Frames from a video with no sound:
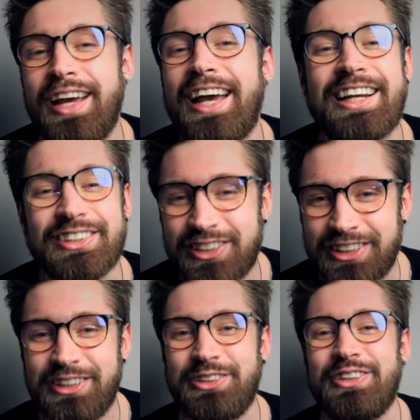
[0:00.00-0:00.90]
and I'll
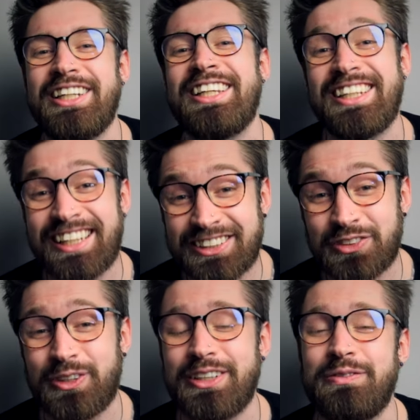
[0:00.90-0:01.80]
see you in the
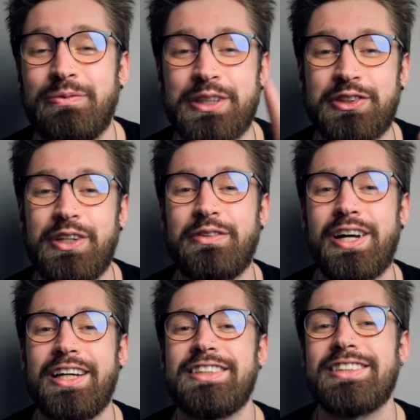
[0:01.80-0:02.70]
next one. Much love,
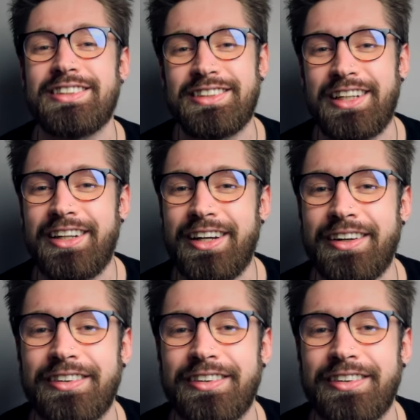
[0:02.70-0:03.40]
guys. Take care.